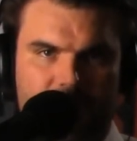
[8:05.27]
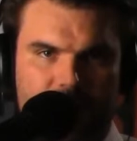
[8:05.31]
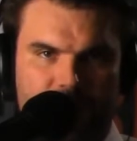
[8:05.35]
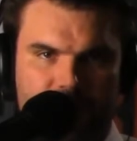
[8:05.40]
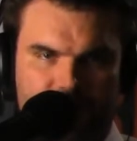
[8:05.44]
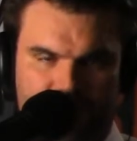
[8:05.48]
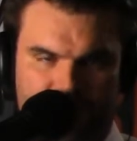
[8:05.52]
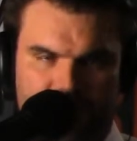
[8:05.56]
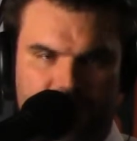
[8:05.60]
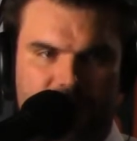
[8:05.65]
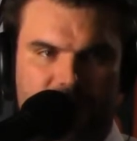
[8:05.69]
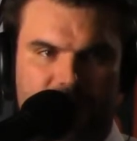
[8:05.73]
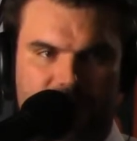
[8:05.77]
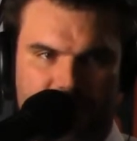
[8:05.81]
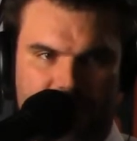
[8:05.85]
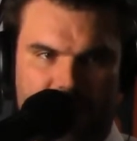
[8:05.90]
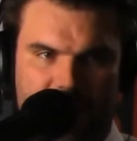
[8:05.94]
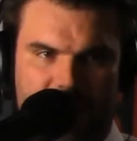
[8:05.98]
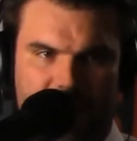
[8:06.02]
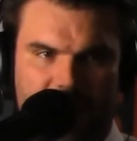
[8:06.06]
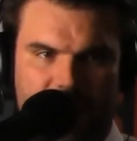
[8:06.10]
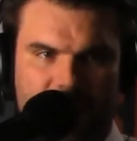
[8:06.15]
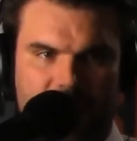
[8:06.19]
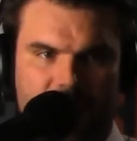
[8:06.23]
just
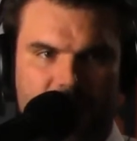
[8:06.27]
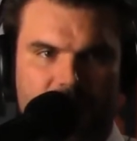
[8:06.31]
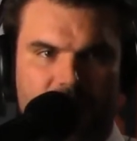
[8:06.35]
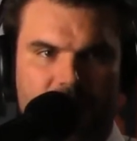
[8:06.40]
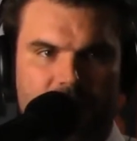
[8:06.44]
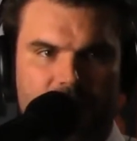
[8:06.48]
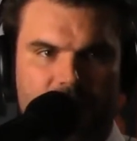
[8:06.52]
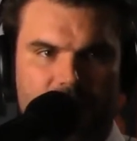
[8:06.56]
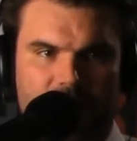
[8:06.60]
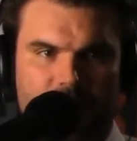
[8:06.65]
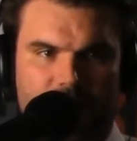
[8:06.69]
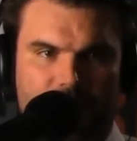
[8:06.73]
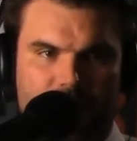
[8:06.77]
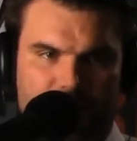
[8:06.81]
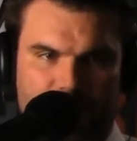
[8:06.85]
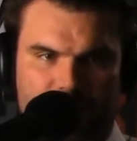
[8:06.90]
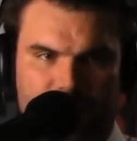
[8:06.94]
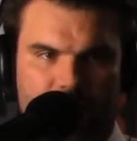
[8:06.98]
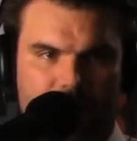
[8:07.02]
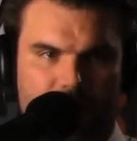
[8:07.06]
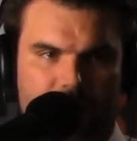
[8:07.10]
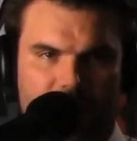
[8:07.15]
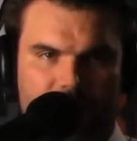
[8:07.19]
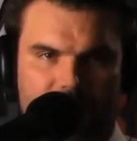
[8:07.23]
like the
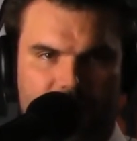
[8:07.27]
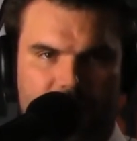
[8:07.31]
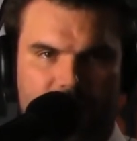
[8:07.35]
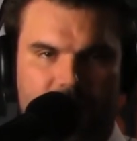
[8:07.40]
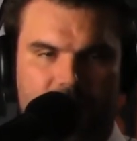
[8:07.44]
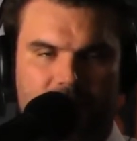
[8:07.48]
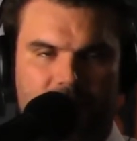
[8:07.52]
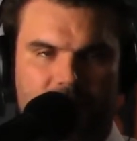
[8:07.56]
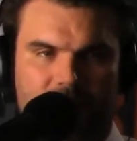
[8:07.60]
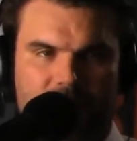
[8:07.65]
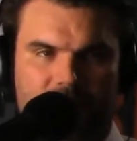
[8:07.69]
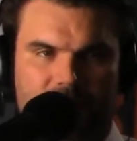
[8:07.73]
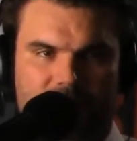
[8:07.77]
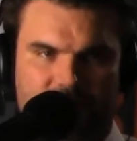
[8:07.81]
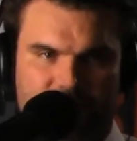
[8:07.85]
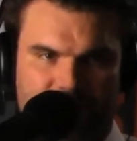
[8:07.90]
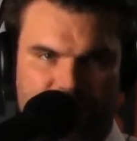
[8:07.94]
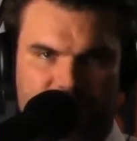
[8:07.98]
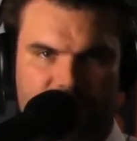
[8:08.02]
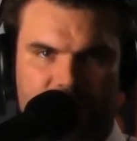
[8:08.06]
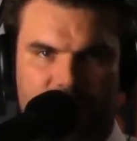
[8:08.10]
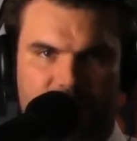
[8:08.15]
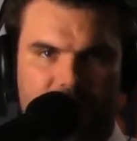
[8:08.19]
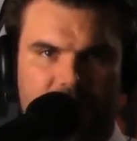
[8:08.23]
Third Reich
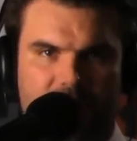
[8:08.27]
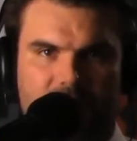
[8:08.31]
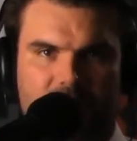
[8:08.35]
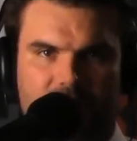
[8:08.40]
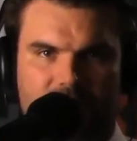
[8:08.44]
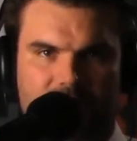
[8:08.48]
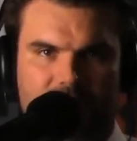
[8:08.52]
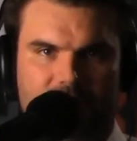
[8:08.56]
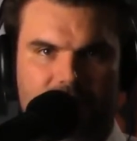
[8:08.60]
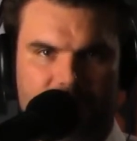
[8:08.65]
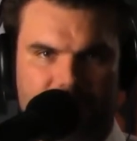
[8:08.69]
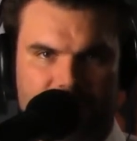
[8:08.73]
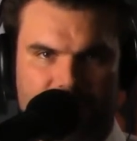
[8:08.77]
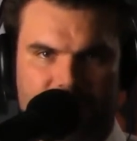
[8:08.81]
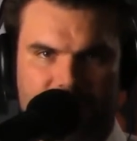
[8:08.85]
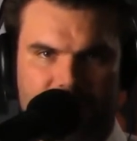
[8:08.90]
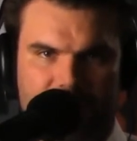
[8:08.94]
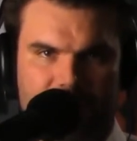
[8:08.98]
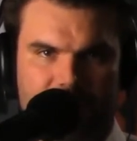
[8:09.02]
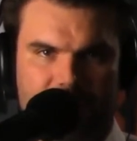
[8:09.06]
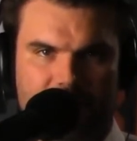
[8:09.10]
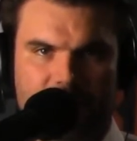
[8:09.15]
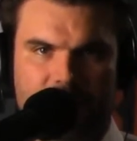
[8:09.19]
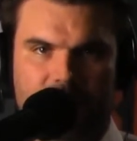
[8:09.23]
systematically
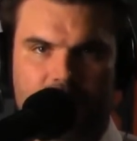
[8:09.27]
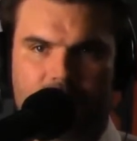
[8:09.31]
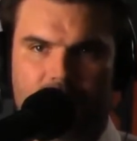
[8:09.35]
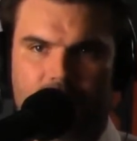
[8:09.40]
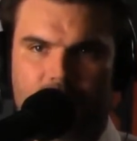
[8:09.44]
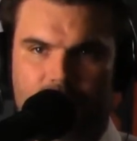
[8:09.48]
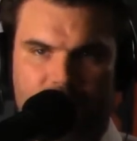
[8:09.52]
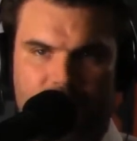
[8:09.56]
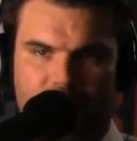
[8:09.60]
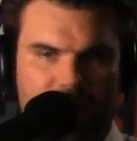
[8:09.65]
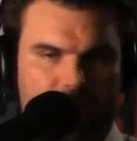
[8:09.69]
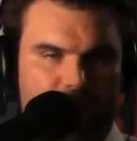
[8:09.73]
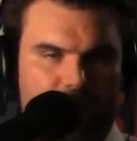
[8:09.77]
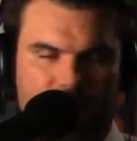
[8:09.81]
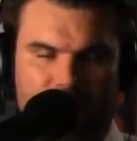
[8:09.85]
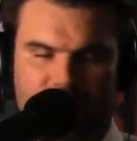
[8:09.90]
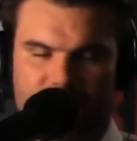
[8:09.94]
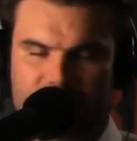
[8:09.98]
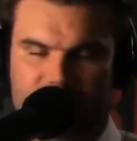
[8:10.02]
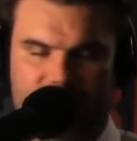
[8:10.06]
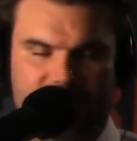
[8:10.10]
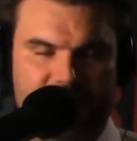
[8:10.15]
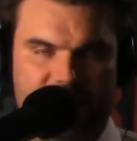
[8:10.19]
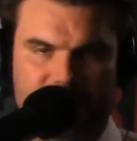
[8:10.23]
listed people
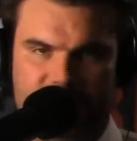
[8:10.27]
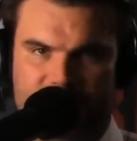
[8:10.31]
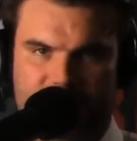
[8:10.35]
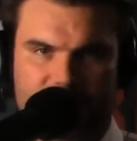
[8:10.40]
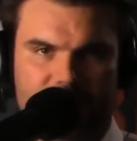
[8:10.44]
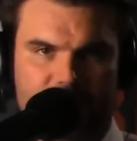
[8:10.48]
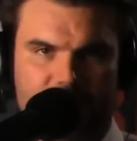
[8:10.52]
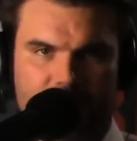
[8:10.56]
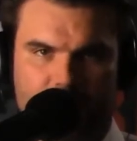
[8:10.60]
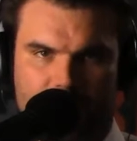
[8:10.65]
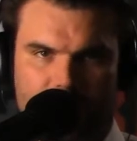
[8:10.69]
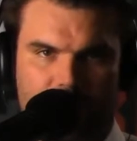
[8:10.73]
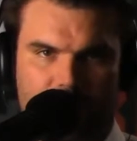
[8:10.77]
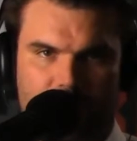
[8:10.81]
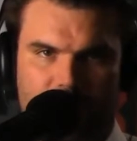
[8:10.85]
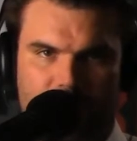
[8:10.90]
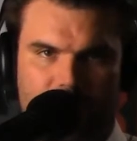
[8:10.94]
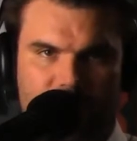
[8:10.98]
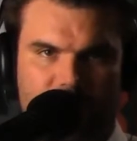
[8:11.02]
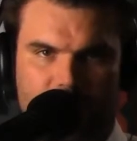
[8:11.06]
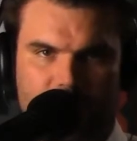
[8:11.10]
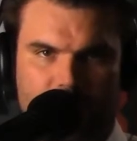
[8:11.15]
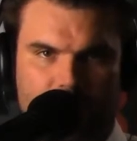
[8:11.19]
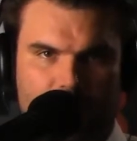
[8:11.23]
that they didn't agree
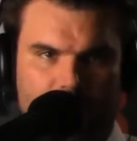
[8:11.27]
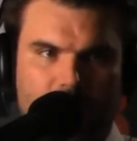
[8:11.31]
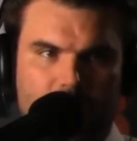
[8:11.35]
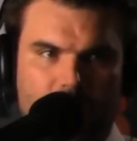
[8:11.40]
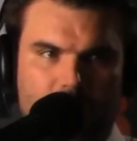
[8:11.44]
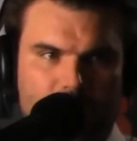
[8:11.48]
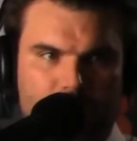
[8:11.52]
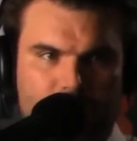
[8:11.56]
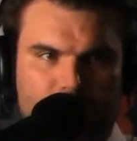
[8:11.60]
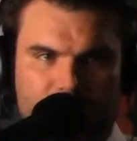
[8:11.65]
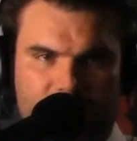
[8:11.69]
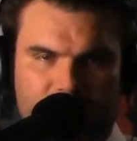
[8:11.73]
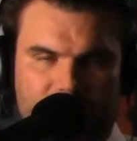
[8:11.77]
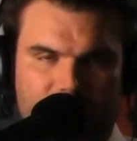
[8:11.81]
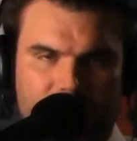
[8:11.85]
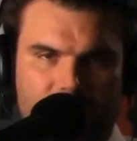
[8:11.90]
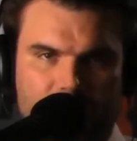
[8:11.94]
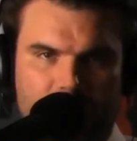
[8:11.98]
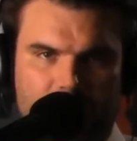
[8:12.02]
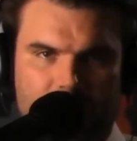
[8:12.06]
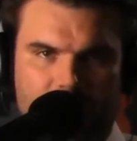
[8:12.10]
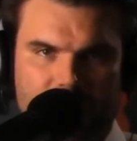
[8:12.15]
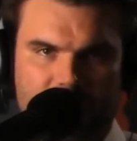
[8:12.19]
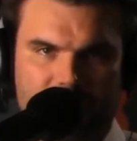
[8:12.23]
with that were
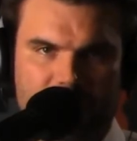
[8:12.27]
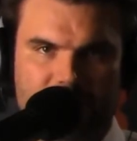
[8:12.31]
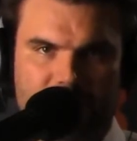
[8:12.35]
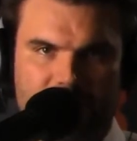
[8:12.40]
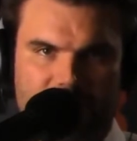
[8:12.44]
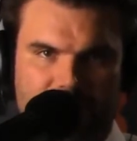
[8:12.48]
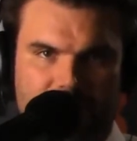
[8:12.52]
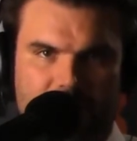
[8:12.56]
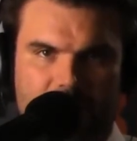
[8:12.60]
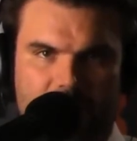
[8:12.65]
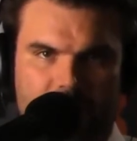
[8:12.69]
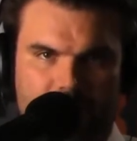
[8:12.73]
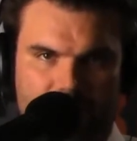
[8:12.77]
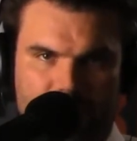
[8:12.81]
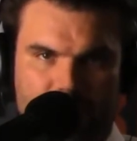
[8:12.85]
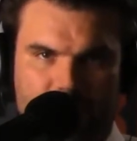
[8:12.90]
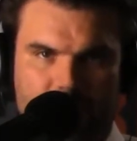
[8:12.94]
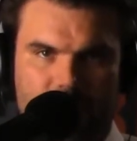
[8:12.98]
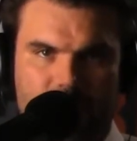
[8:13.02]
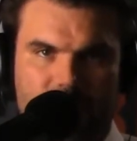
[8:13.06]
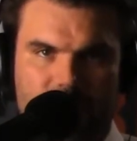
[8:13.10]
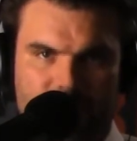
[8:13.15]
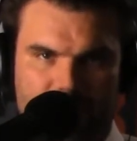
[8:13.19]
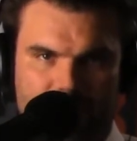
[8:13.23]
political
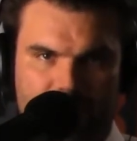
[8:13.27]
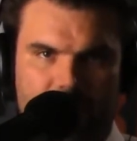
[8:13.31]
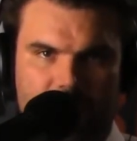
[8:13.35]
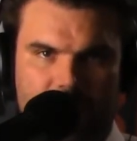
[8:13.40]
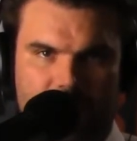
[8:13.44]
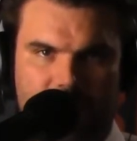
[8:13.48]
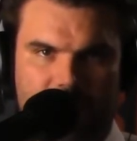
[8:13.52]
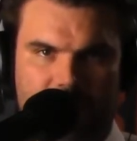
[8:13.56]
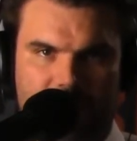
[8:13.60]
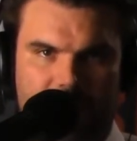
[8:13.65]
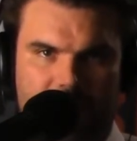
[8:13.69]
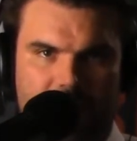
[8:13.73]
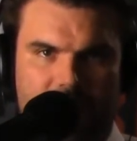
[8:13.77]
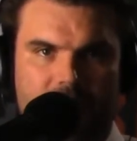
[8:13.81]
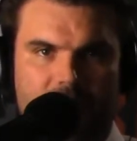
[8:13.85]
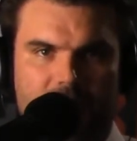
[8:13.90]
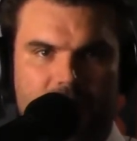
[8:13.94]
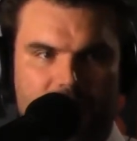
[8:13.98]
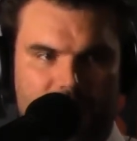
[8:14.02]
undesirables, okay,